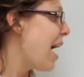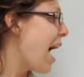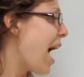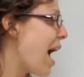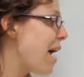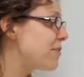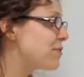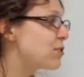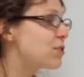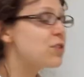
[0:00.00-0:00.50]

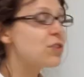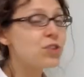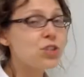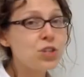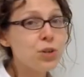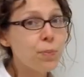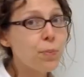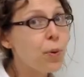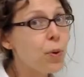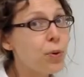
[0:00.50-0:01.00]
After the
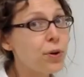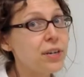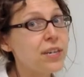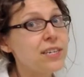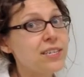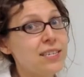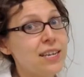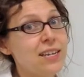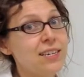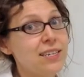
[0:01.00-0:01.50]

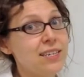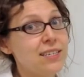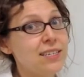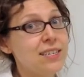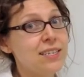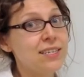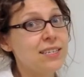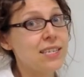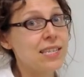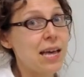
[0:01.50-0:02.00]
supporting
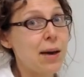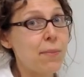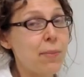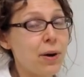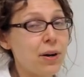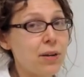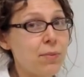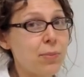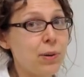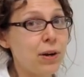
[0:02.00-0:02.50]
sentences in that
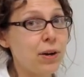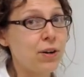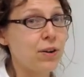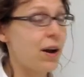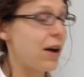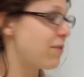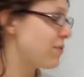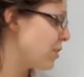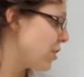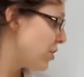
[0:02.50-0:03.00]
body
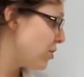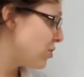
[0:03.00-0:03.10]
paragraph,